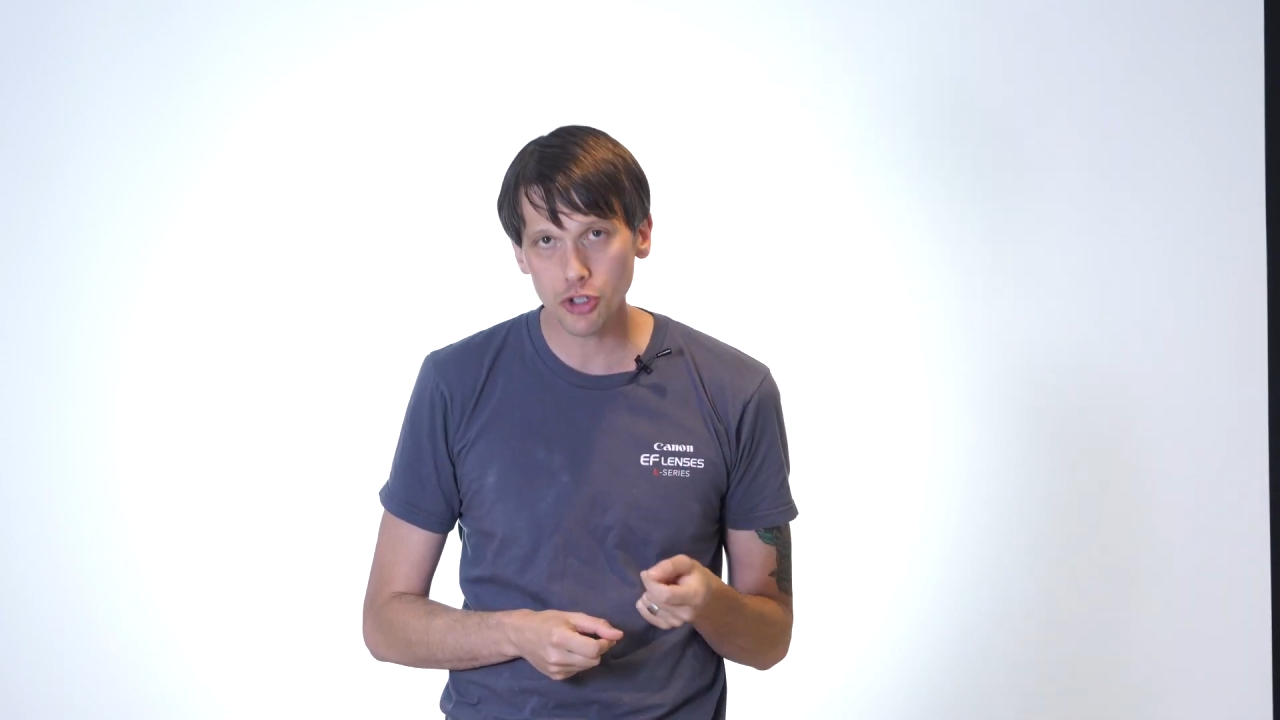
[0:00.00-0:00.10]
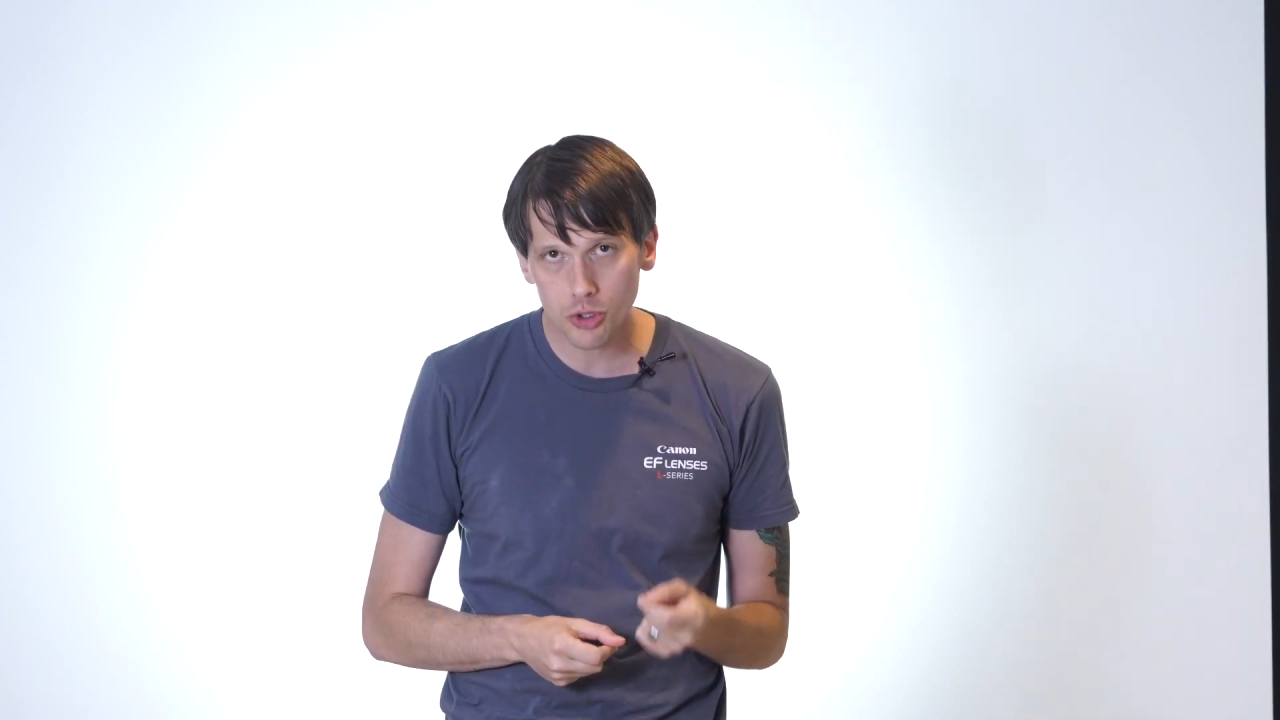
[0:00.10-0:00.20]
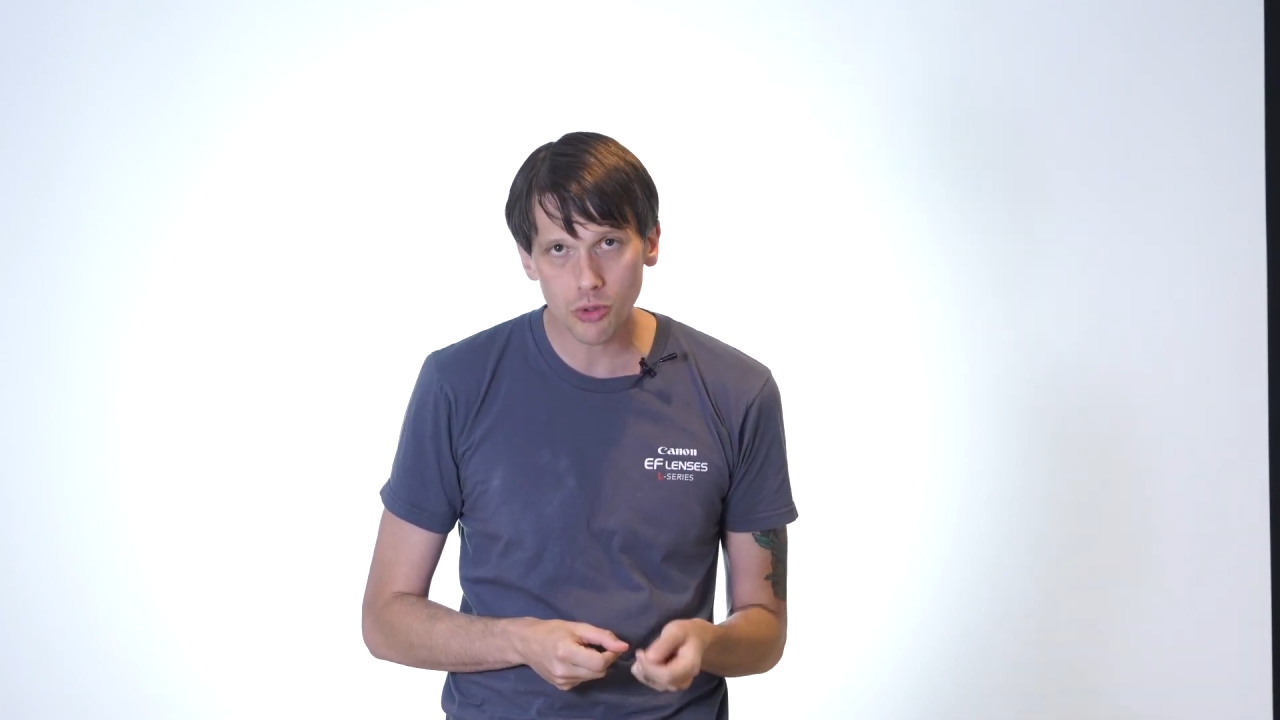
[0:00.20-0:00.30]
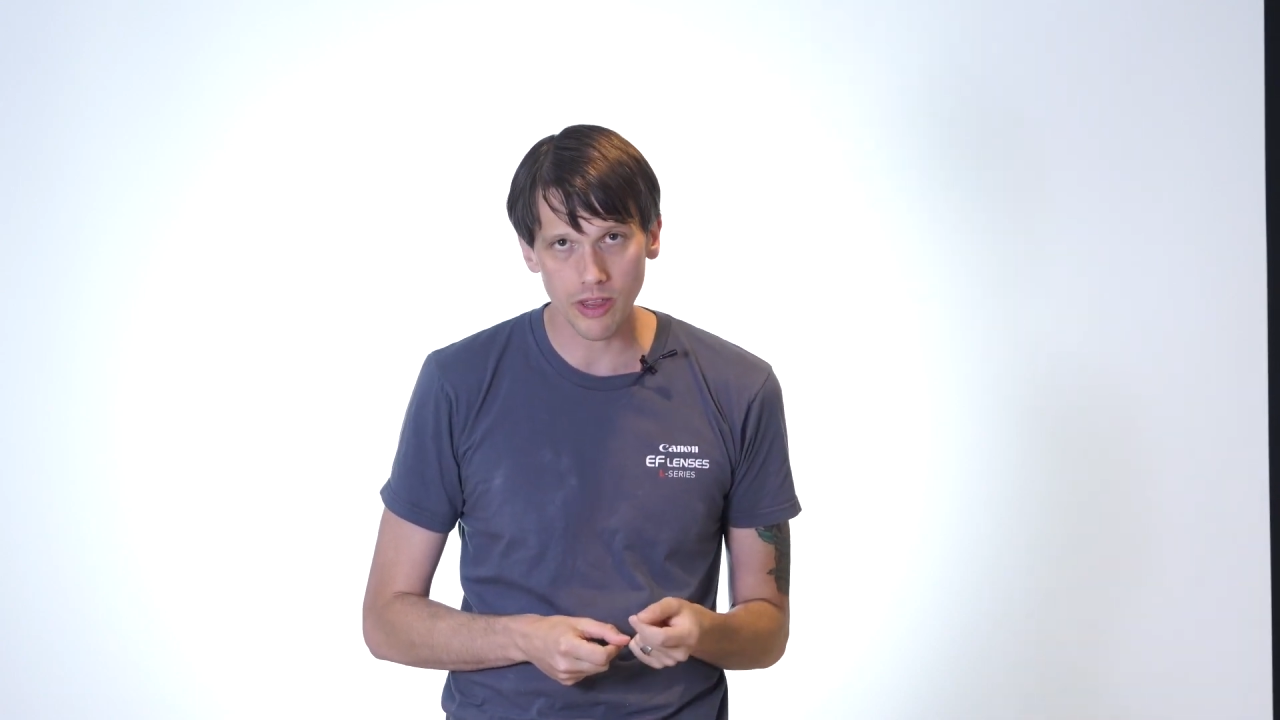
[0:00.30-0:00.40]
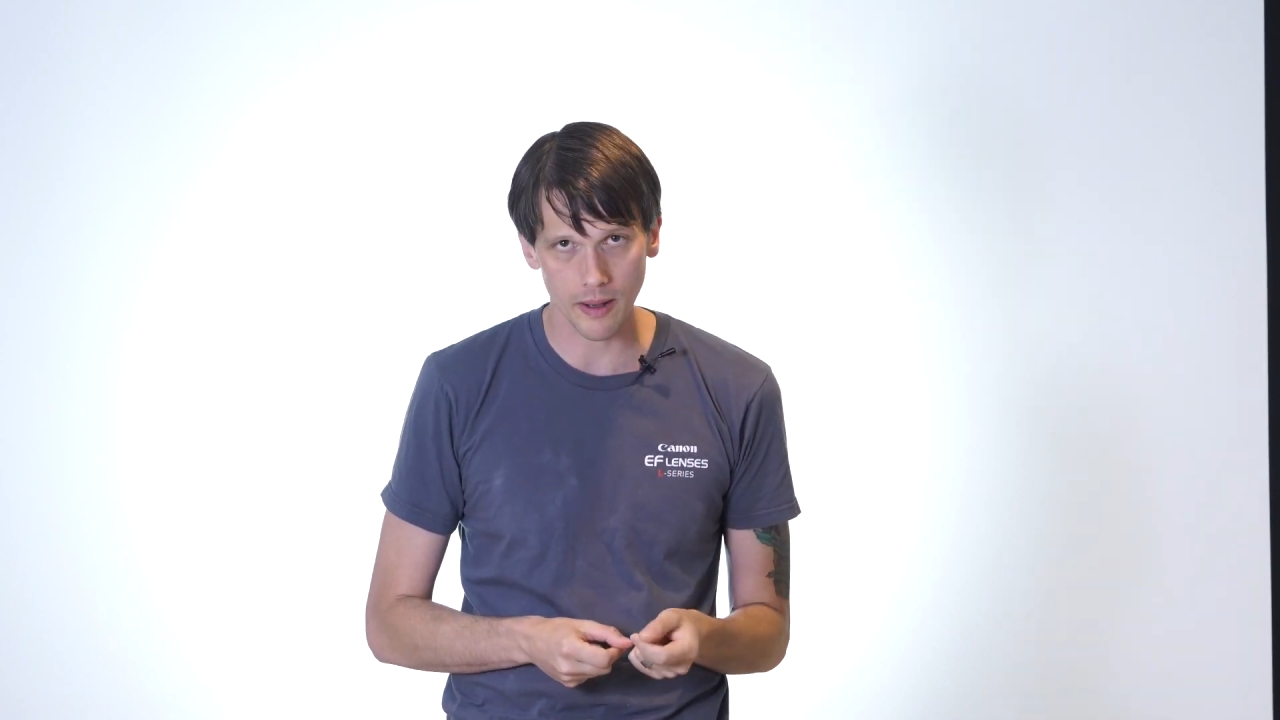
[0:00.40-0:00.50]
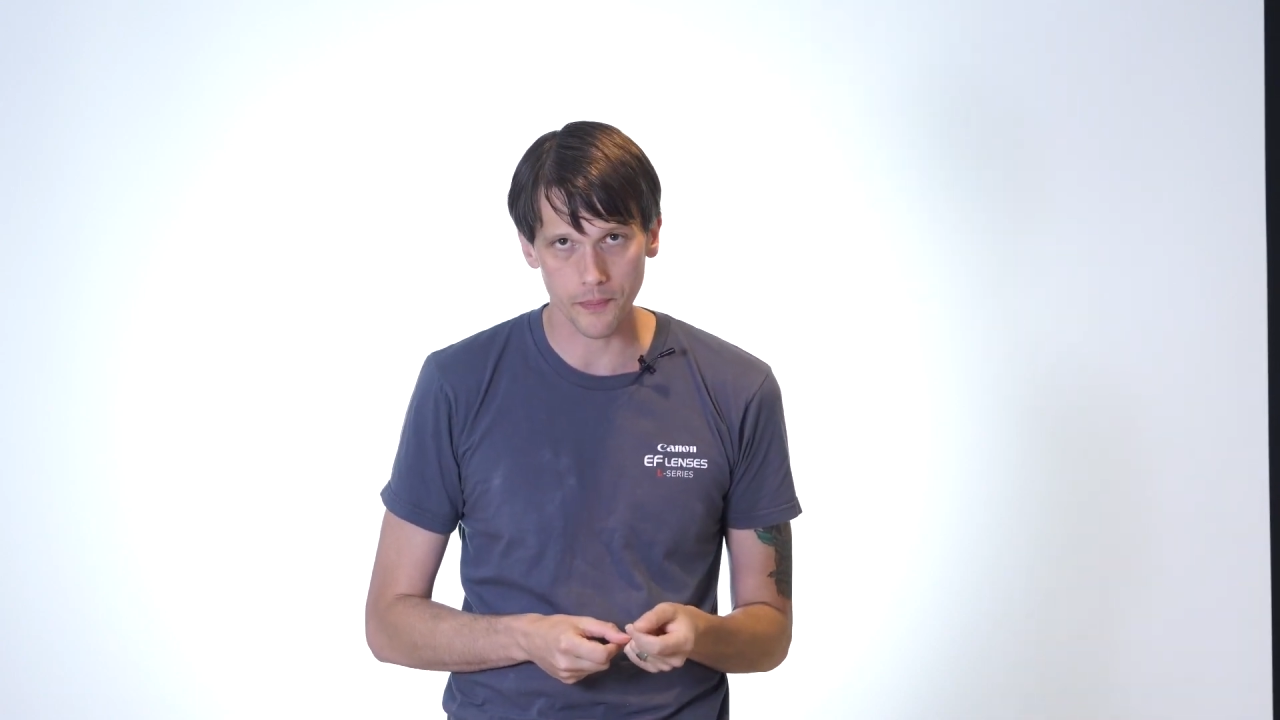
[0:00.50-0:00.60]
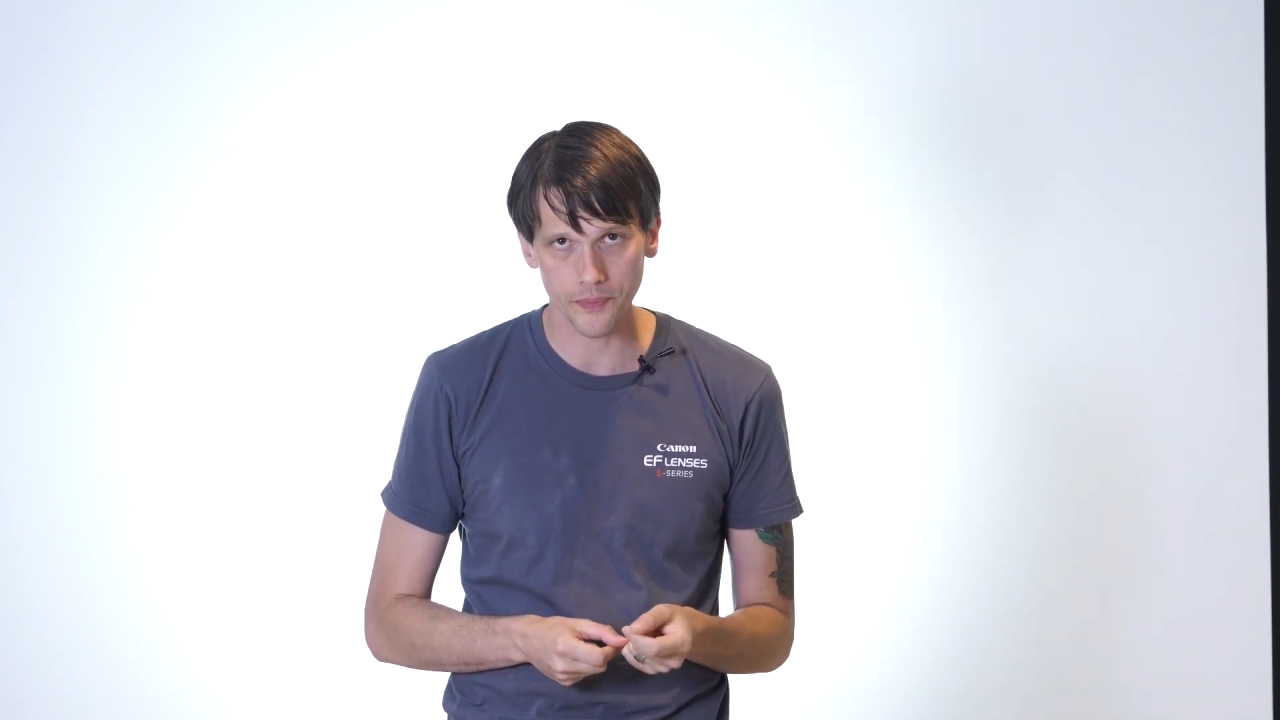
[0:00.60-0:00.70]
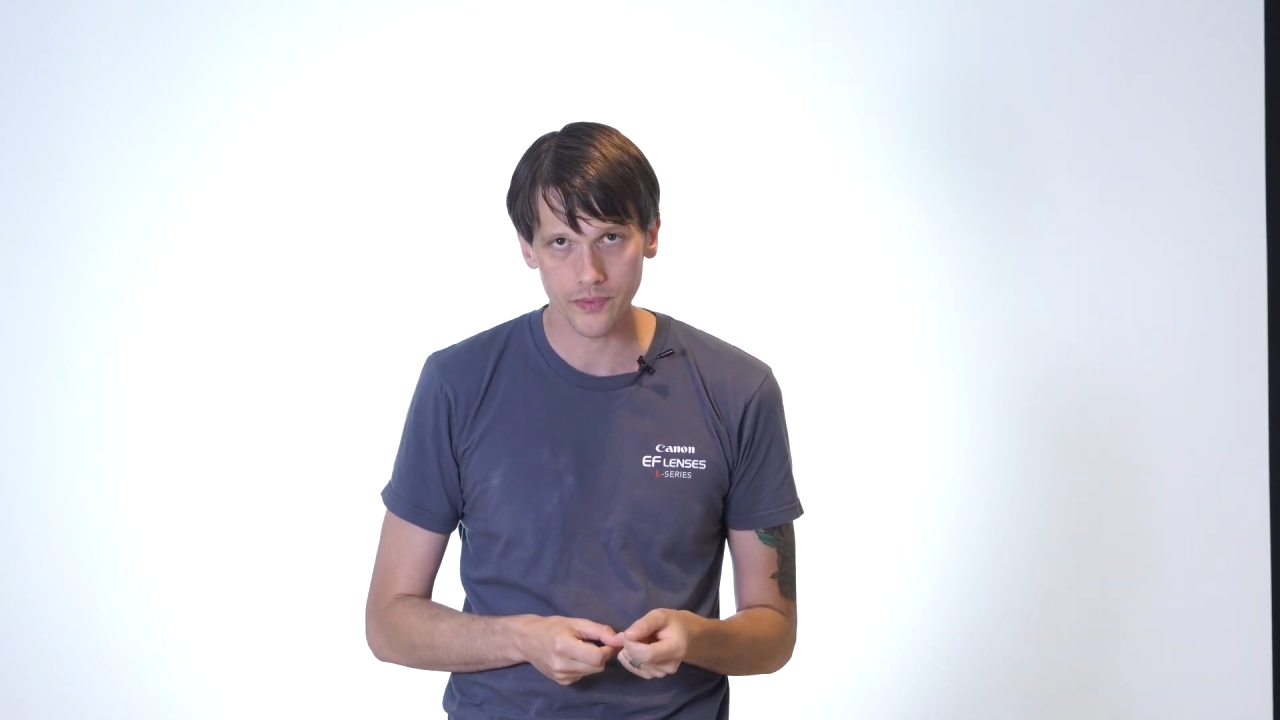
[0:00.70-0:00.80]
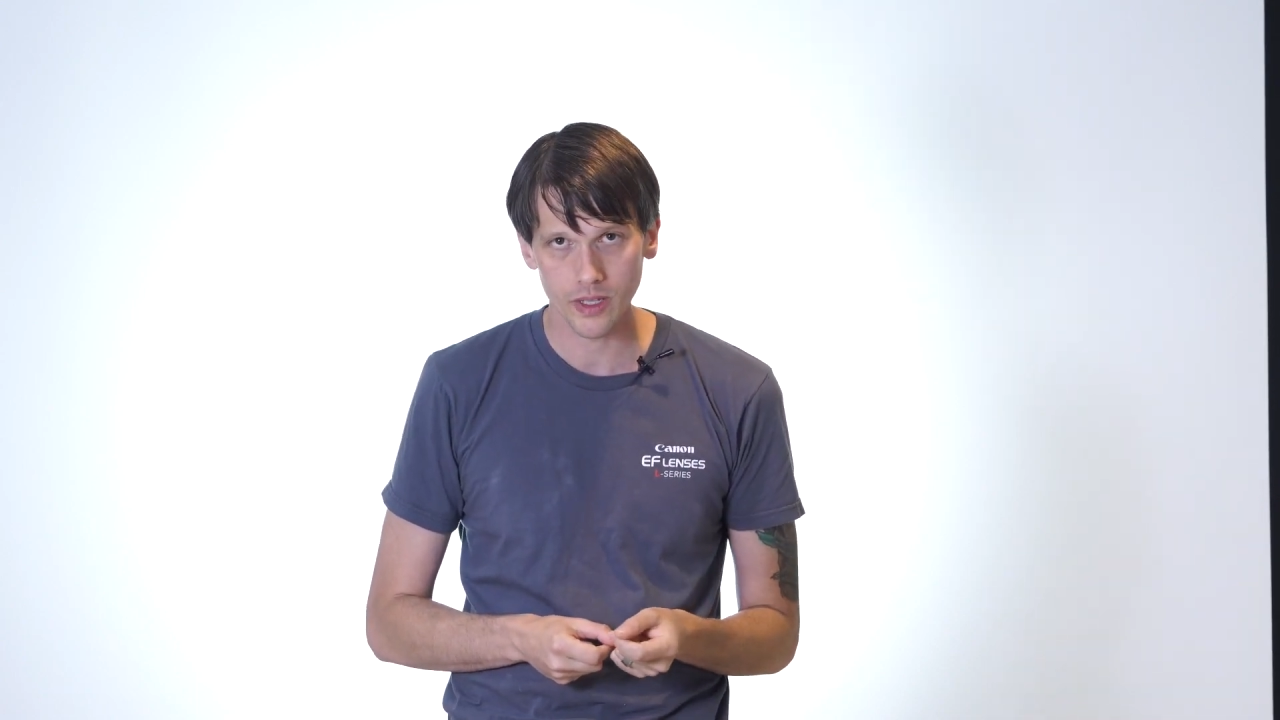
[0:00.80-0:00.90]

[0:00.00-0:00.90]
to them.